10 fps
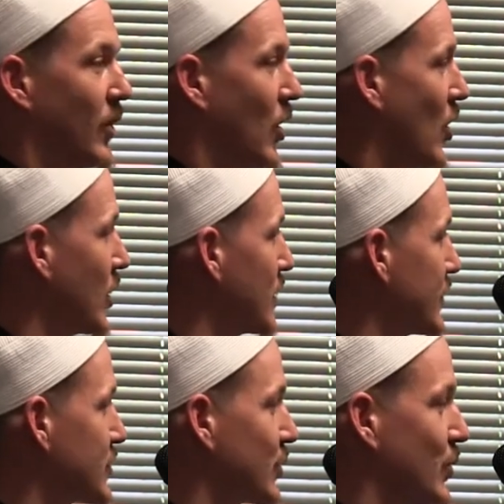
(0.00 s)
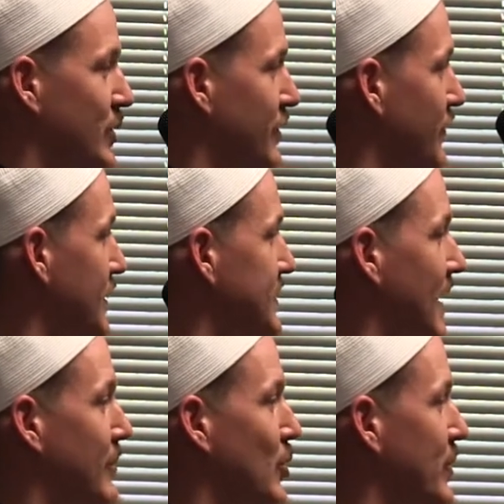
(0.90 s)
All of us are going to face
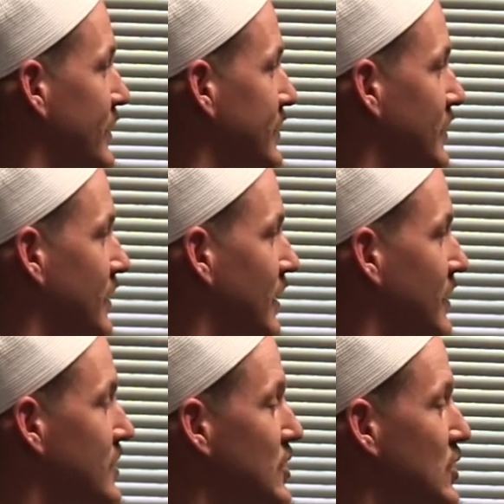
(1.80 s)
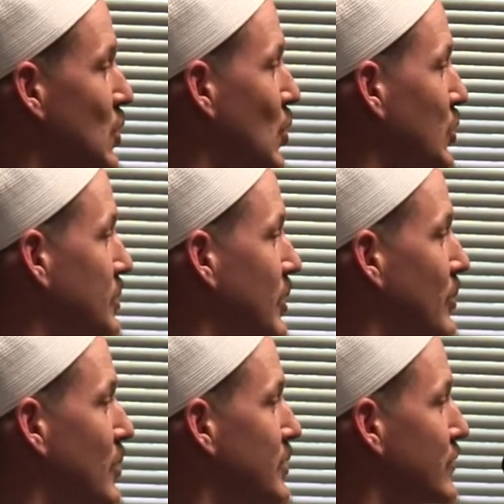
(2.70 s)
that moment. This is the ultimate
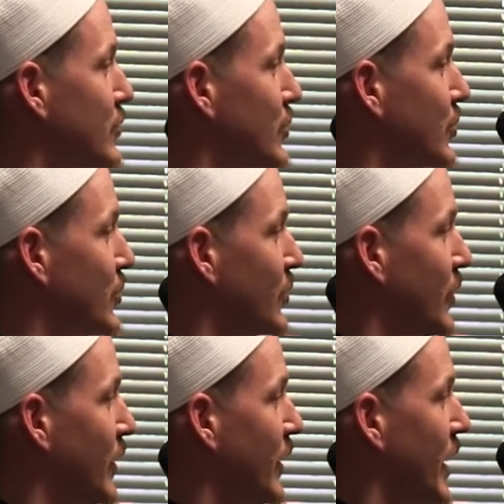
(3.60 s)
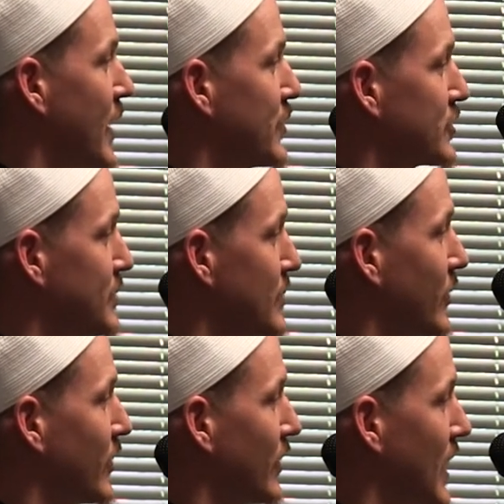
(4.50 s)
moment of truth. And there's
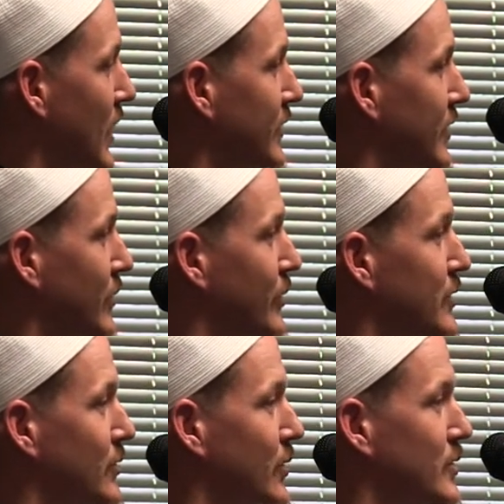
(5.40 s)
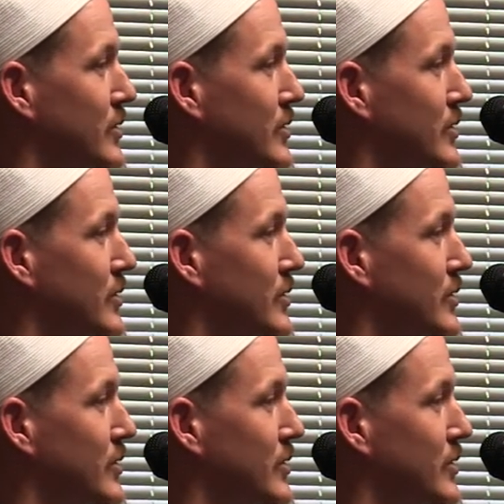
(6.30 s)
people that are out there, and we just heard